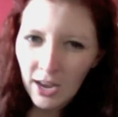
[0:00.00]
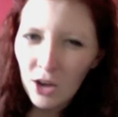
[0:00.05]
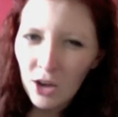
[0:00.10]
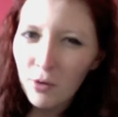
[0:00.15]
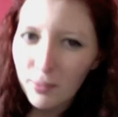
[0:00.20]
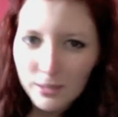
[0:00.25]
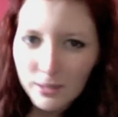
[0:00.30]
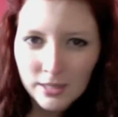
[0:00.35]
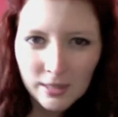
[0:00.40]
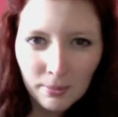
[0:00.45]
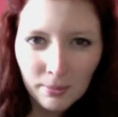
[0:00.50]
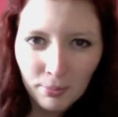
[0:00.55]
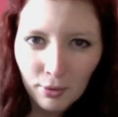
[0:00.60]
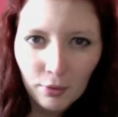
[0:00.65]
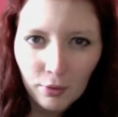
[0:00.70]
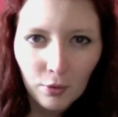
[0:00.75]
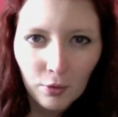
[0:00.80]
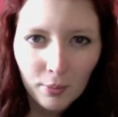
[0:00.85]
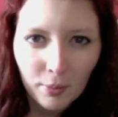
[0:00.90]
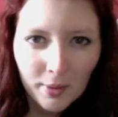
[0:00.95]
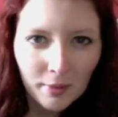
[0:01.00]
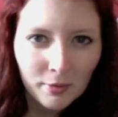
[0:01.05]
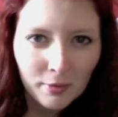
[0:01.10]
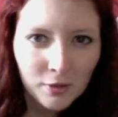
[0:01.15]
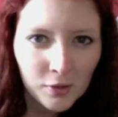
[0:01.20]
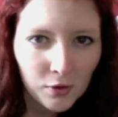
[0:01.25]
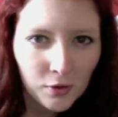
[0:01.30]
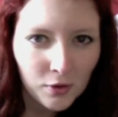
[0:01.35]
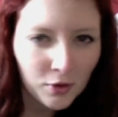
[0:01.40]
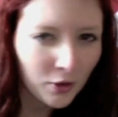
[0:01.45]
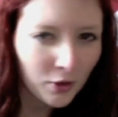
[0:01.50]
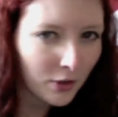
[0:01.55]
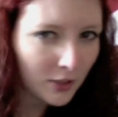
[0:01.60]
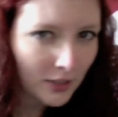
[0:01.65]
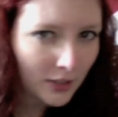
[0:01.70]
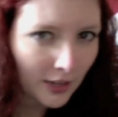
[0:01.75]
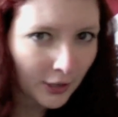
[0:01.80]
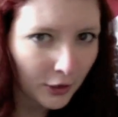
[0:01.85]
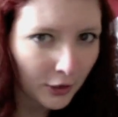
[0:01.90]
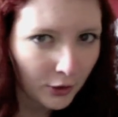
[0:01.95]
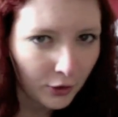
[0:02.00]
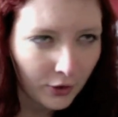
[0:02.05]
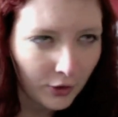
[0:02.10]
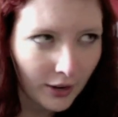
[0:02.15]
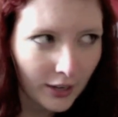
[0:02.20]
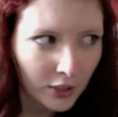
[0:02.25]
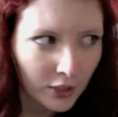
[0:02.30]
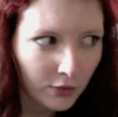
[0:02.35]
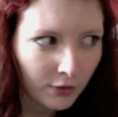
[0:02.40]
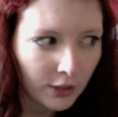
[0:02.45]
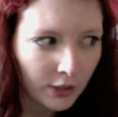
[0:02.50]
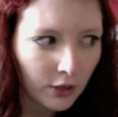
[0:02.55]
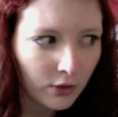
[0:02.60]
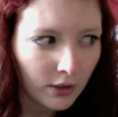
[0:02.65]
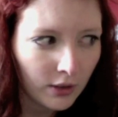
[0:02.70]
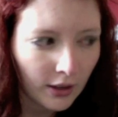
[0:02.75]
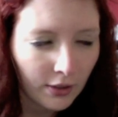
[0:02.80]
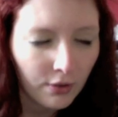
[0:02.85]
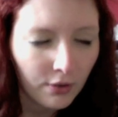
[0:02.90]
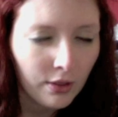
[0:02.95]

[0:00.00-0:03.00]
I hope at some point we'll be able to do a TARDIStacular reaction video together.